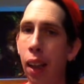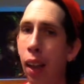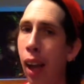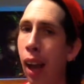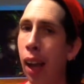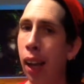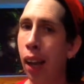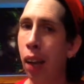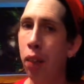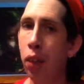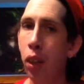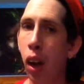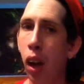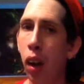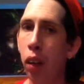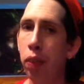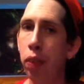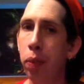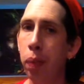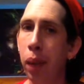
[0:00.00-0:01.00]
I left
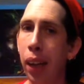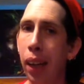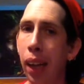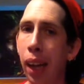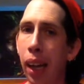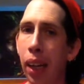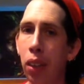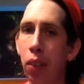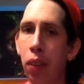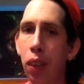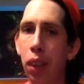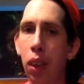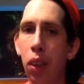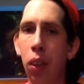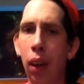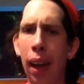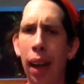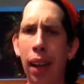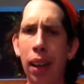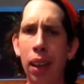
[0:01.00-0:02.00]
off my last video.
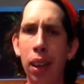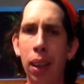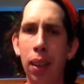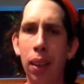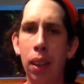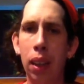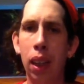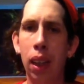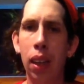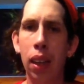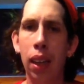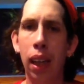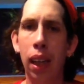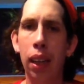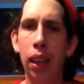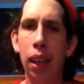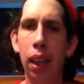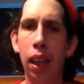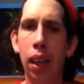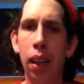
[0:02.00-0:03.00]
I had touched on that
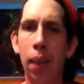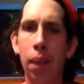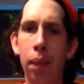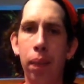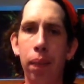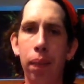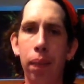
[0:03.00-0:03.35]
um,